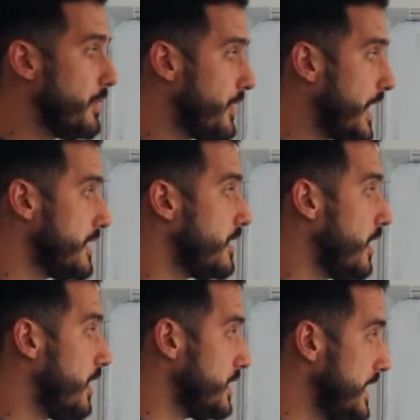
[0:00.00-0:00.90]
than
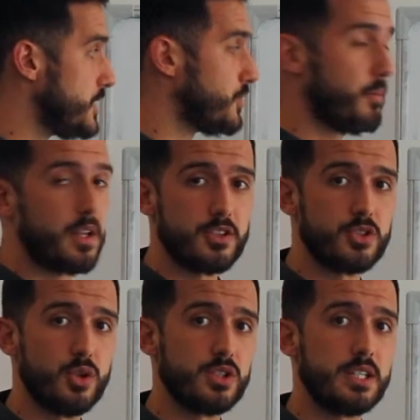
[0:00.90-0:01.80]
leads from other
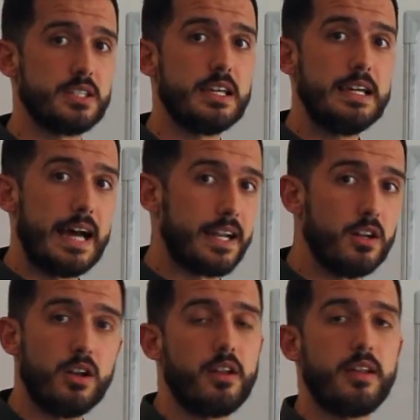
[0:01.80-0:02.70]
sources, and
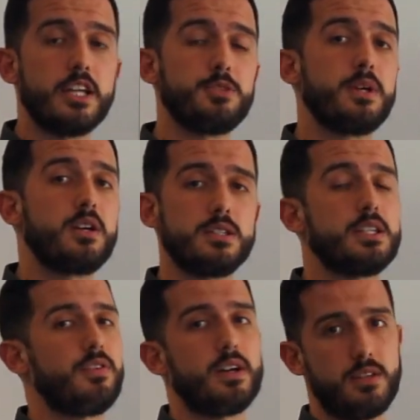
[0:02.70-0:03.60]
a lot of that is because
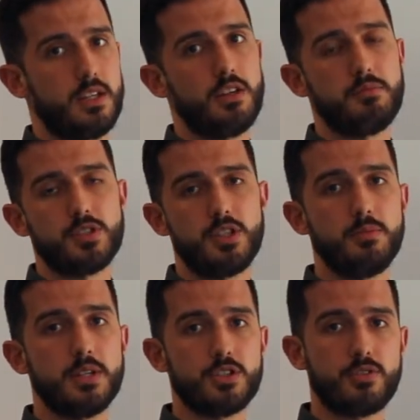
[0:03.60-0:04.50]
they've had that
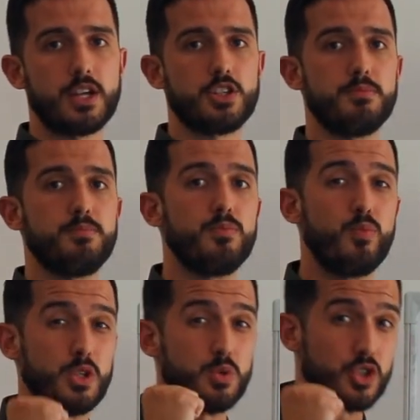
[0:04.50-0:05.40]
human-to-human interaction,
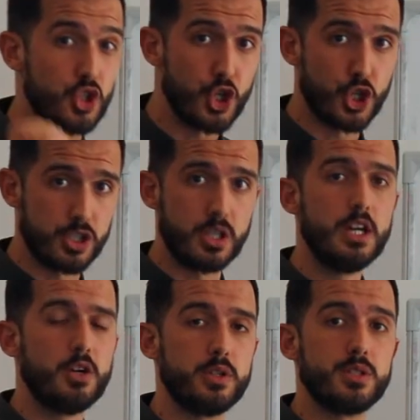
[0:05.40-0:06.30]
which was good,
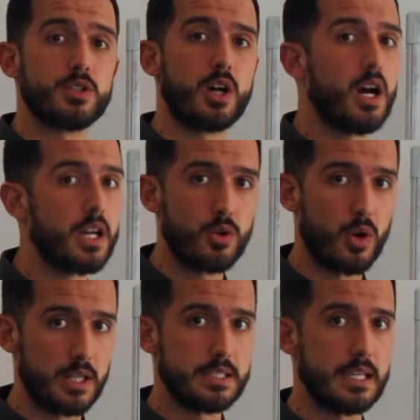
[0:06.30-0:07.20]
which was high
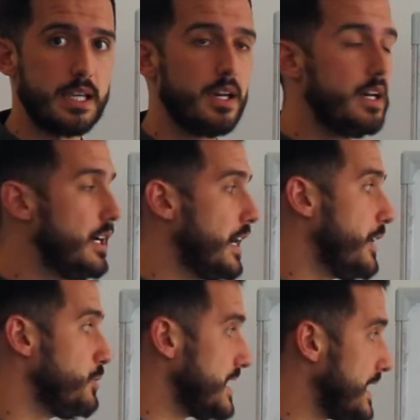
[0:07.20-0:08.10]
quality,
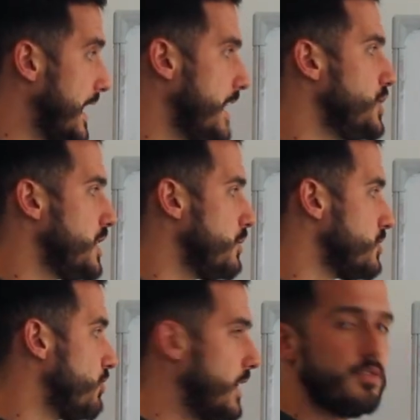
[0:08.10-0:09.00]
it was engaging, it
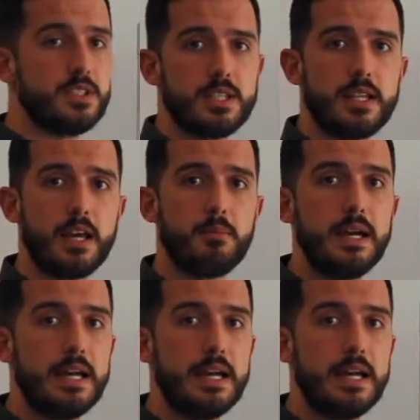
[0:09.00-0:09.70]
was relevant to them,